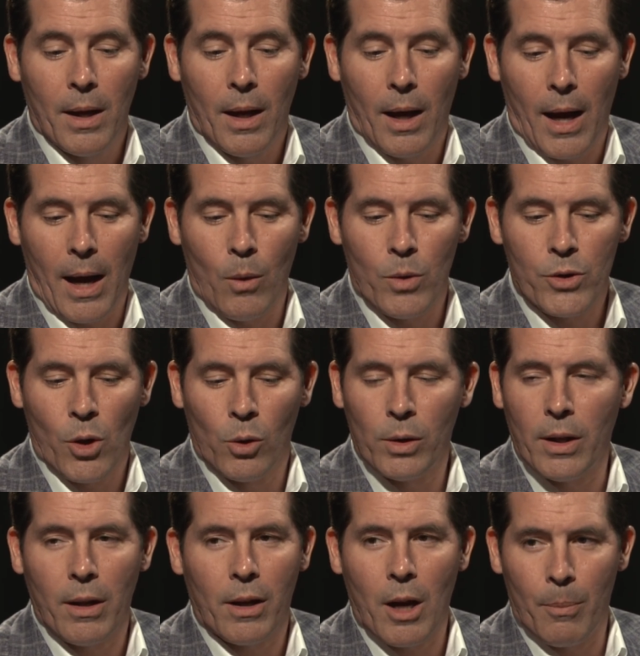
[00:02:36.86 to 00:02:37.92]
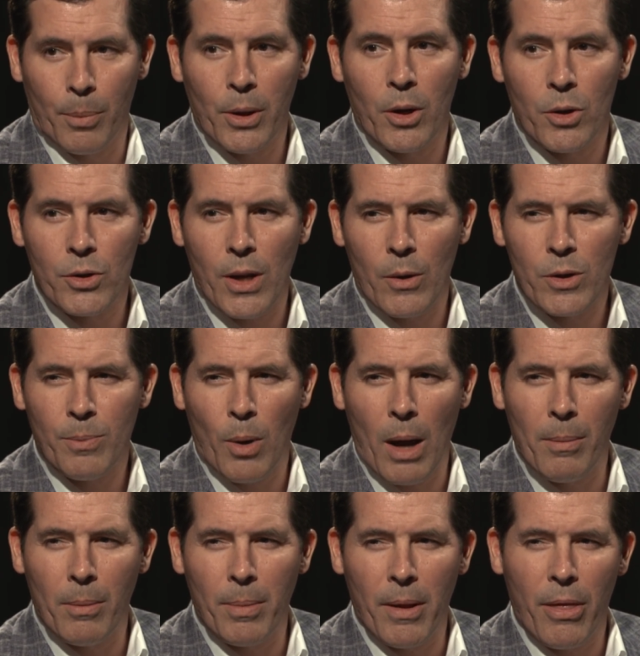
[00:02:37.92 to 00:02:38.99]
I was only a couple years, I was
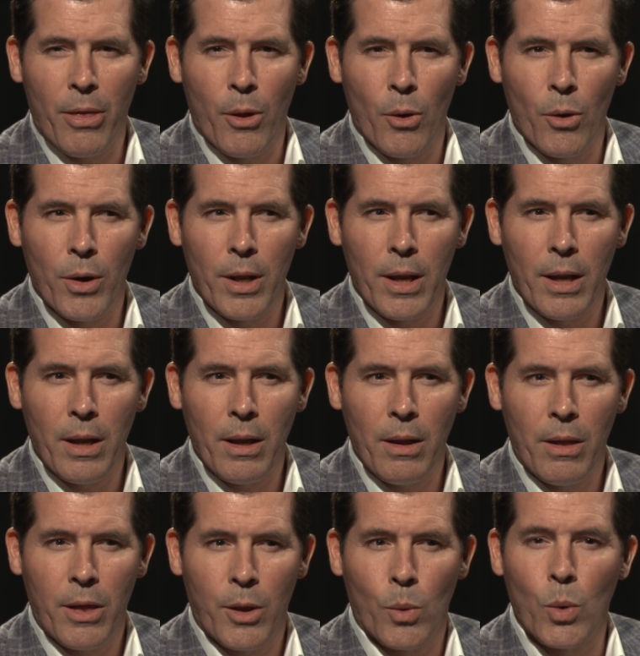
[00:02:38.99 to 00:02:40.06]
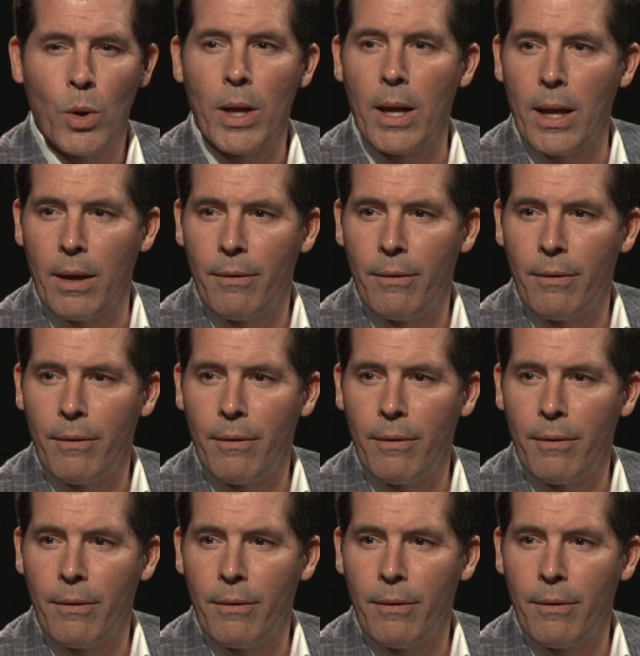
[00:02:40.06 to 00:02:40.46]
probably 33,